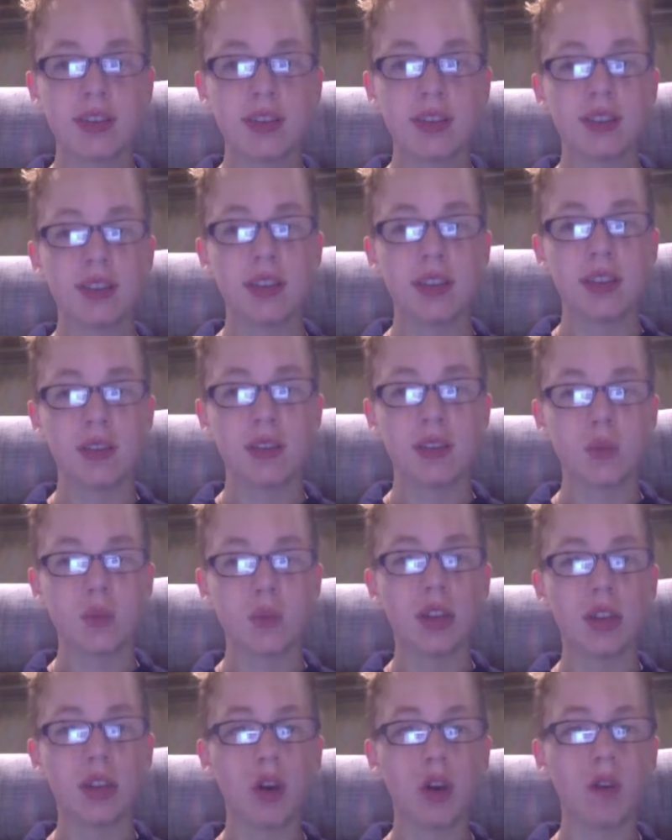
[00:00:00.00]
If you want the
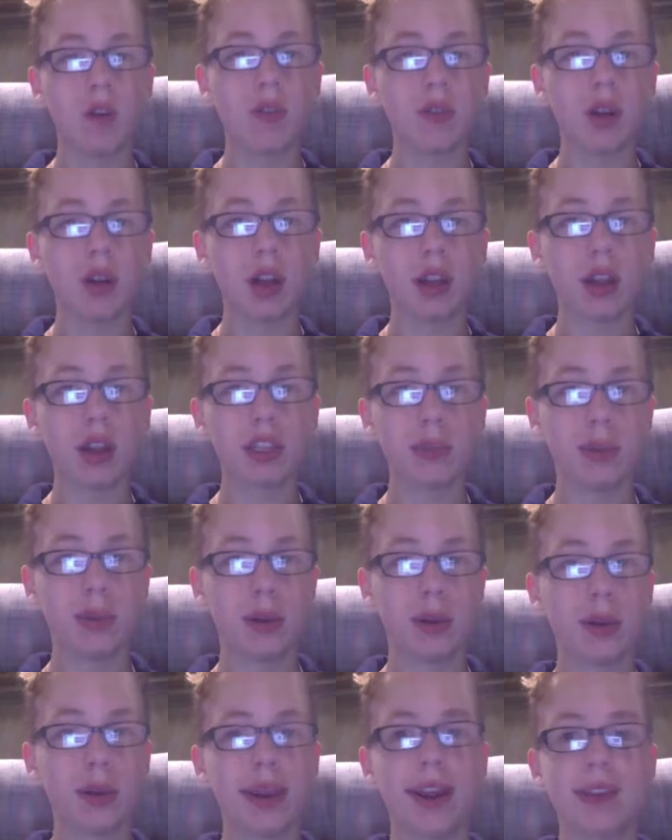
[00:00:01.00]
overall
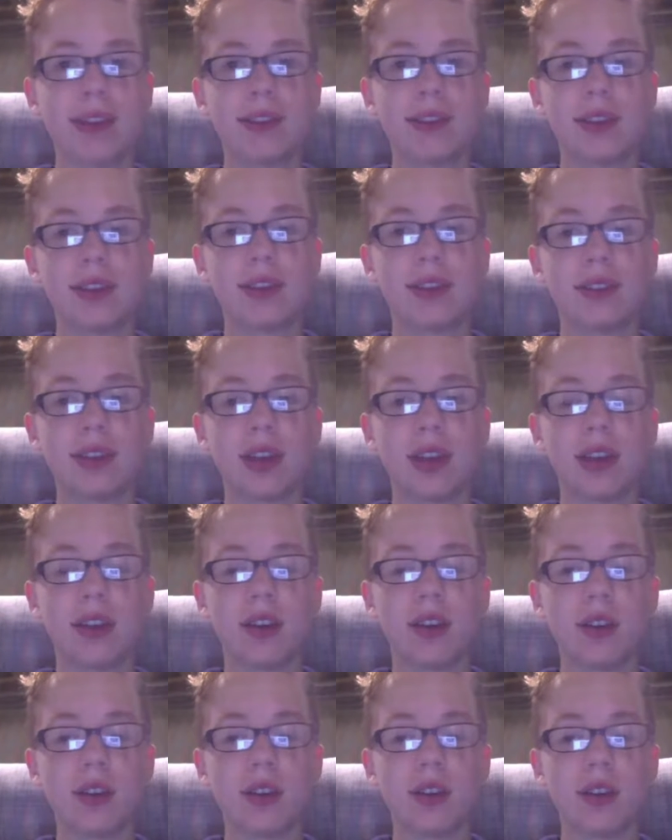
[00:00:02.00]
experience, I'd say go to
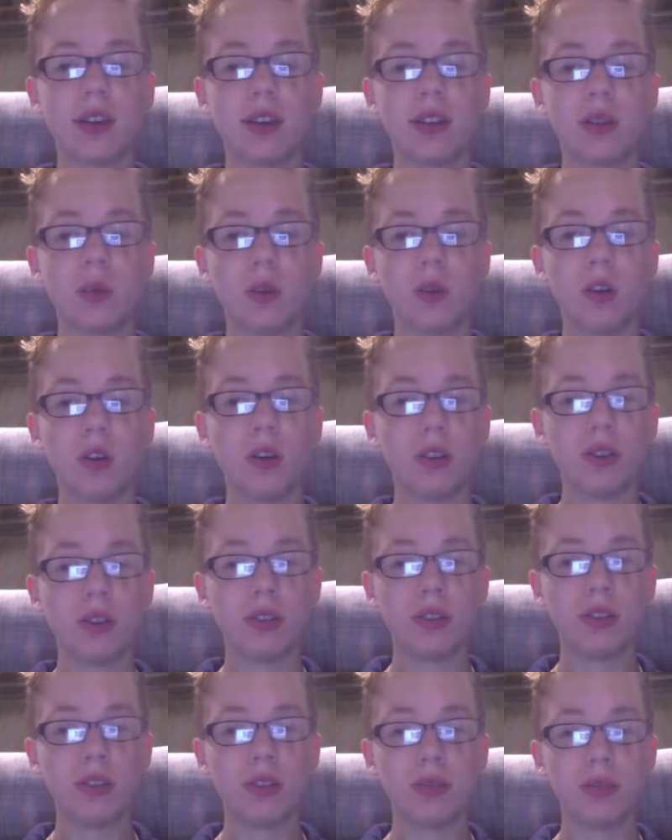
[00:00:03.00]
Disney World
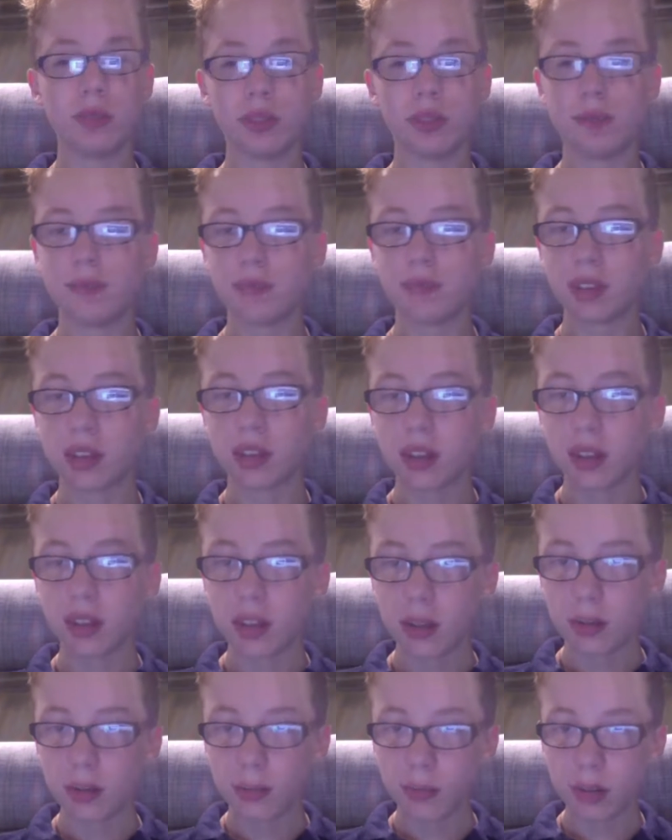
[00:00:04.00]
and
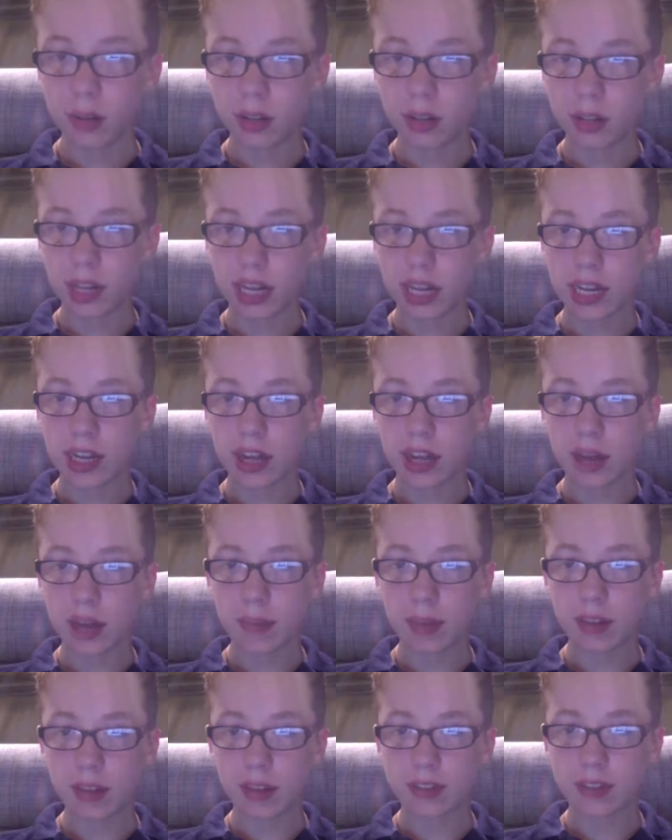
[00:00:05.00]
put like
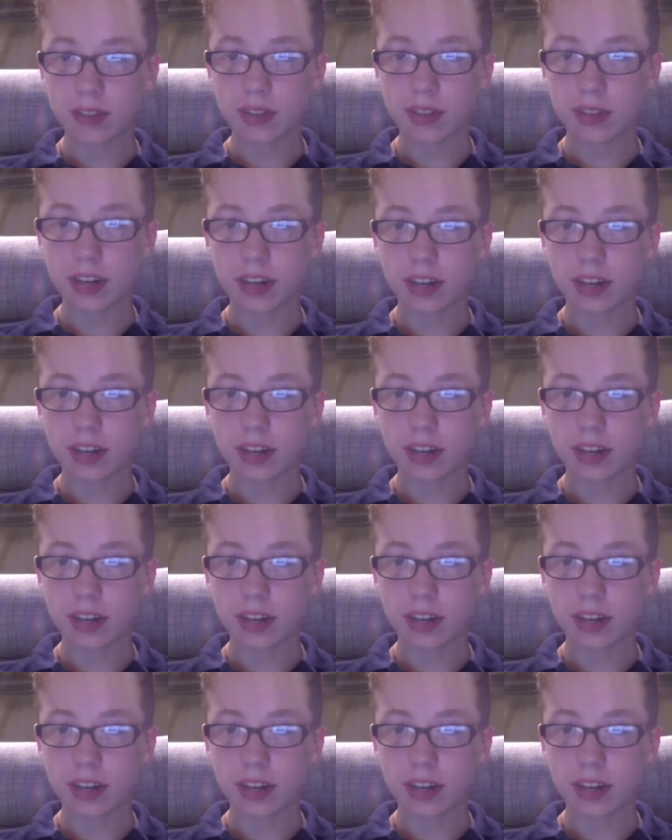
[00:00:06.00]
compounds in there.